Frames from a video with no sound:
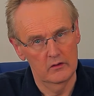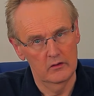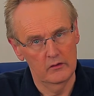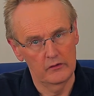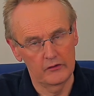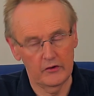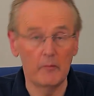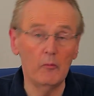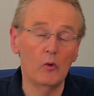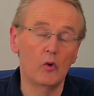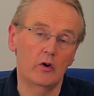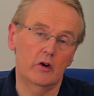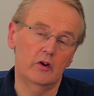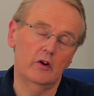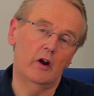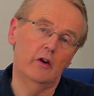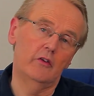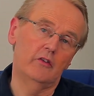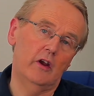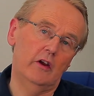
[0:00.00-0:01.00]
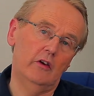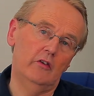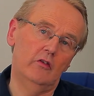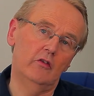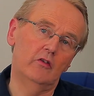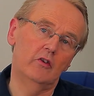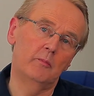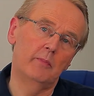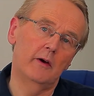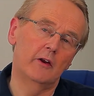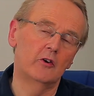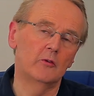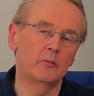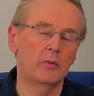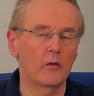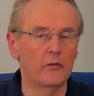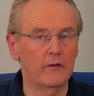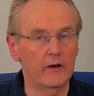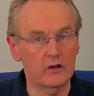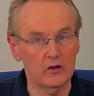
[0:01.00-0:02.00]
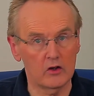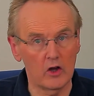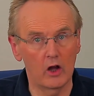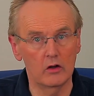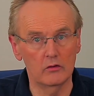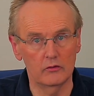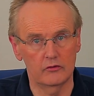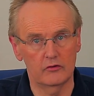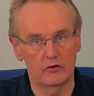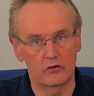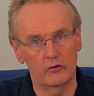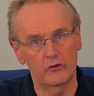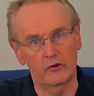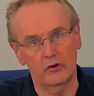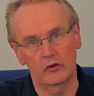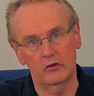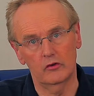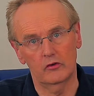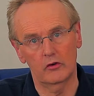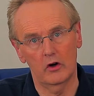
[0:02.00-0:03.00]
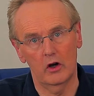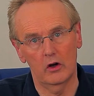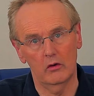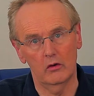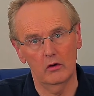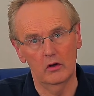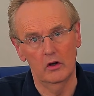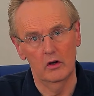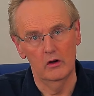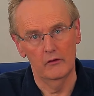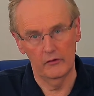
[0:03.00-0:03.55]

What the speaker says: Some organisations depend upon their culture as a control.